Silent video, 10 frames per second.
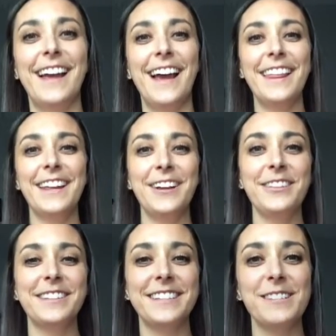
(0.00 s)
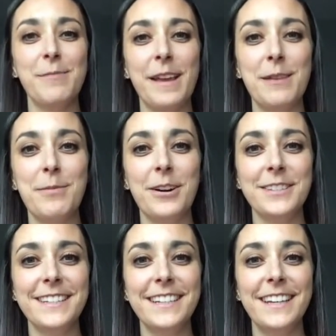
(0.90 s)
Hi there, this is Becky
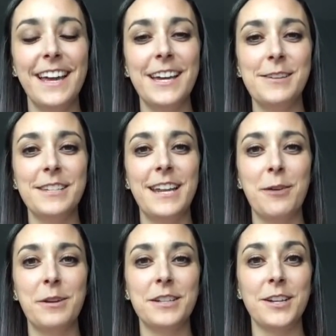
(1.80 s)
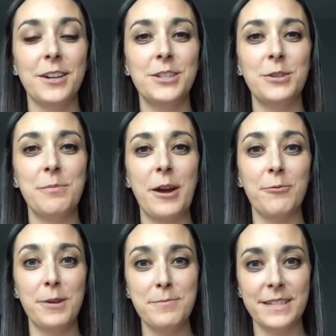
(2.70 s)
Paulson. Today I want to talk to you
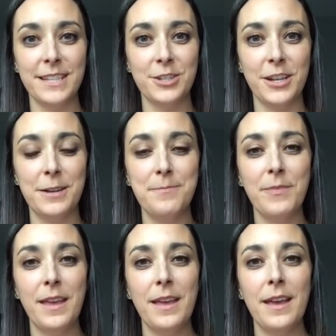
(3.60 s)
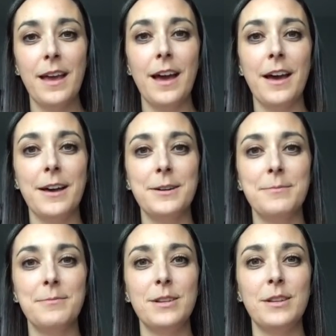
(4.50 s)
about rib position.
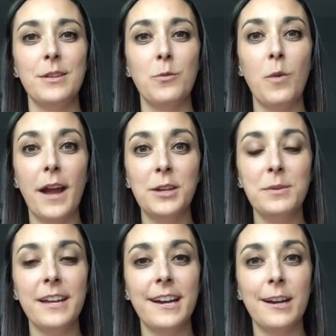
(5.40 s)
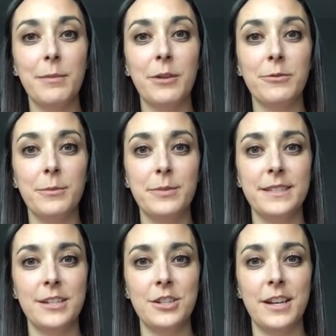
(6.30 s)
Why do we care about rib
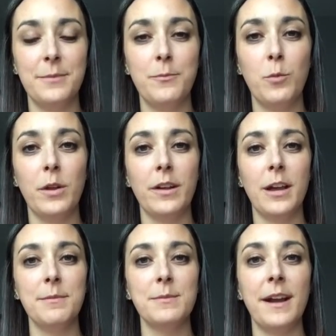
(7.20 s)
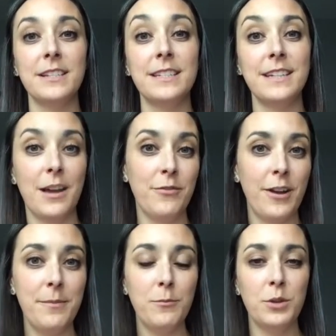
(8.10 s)
position? Well, it comes back to the
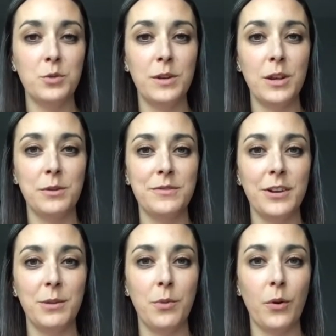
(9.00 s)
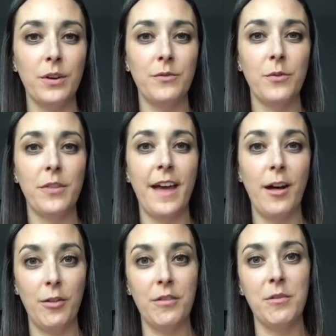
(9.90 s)
diaphragm, which we know is very important for the
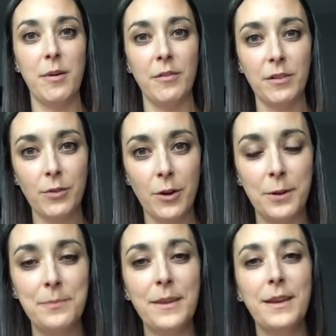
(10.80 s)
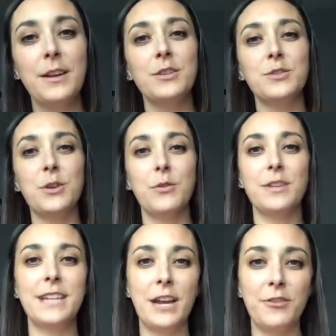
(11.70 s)
health of the pelvic floor. So the
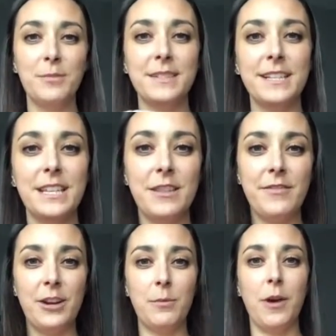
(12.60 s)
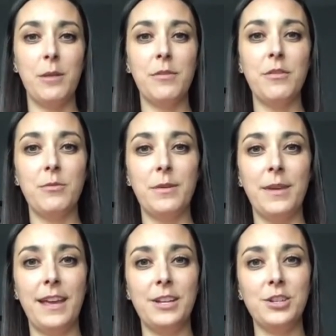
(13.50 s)
diaphragm sits in the very bottom of the rib
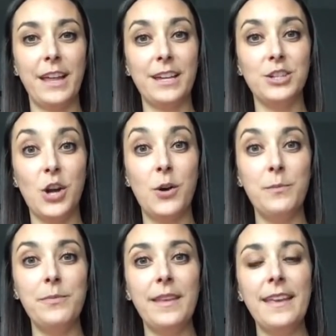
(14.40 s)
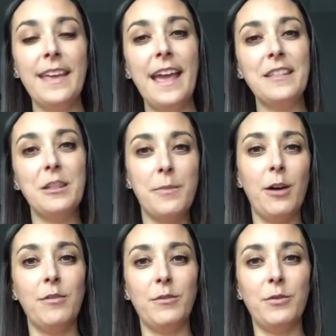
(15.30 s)
cage like a dome, and then the
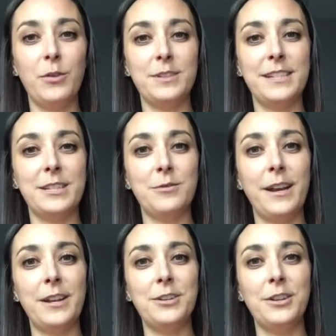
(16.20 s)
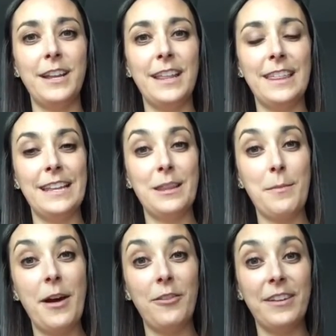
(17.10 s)
pelvic floor sits right underneath in the
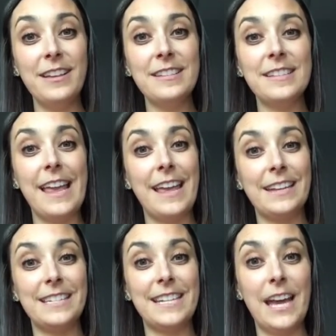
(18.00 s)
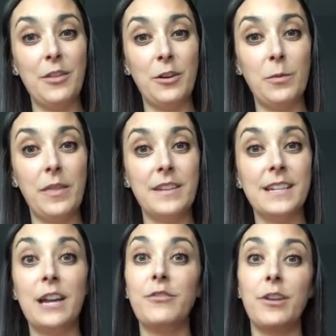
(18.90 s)
pelvis, and together, when the
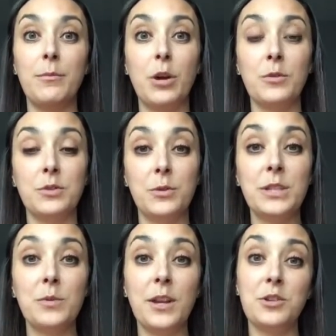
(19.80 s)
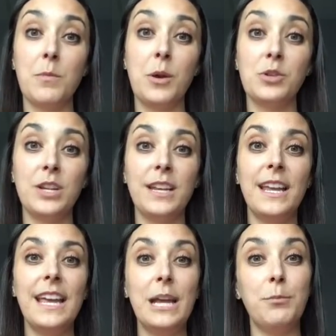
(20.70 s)
diaphragm goes through its range of motion,
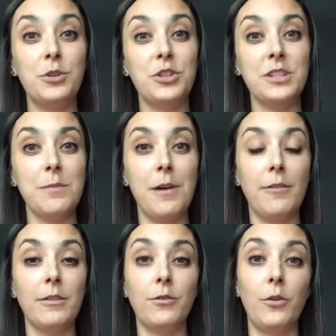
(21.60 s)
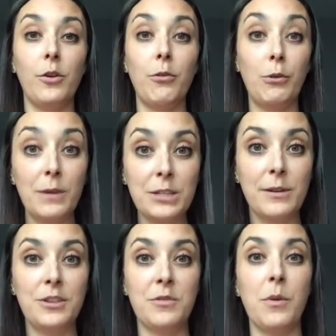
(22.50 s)
it pushes the pelvic floor through its
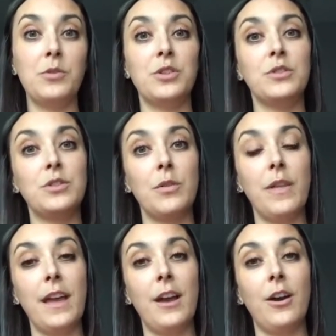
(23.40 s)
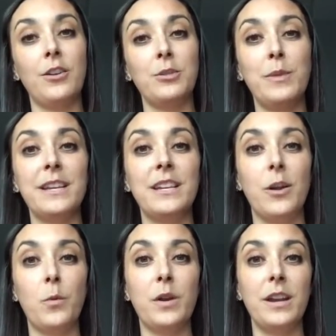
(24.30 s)
range of motion, so they are dependent
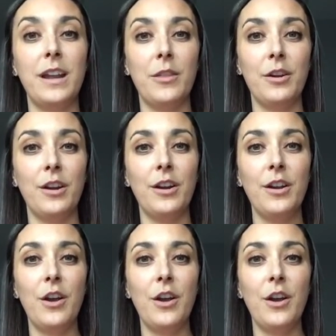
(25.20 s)
on one another